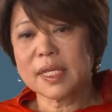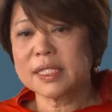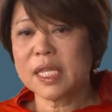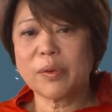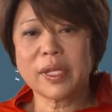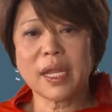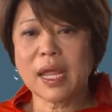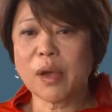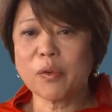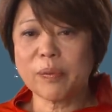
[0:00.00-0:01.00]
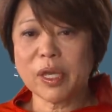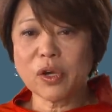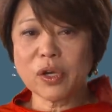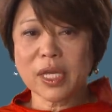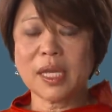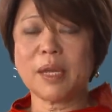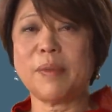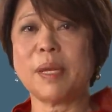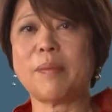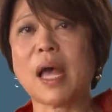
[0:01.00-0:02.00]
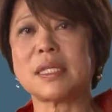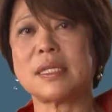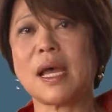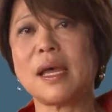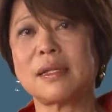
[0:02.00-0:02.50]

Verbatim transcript: Hsi-Wen and I will be cooking a big pasta,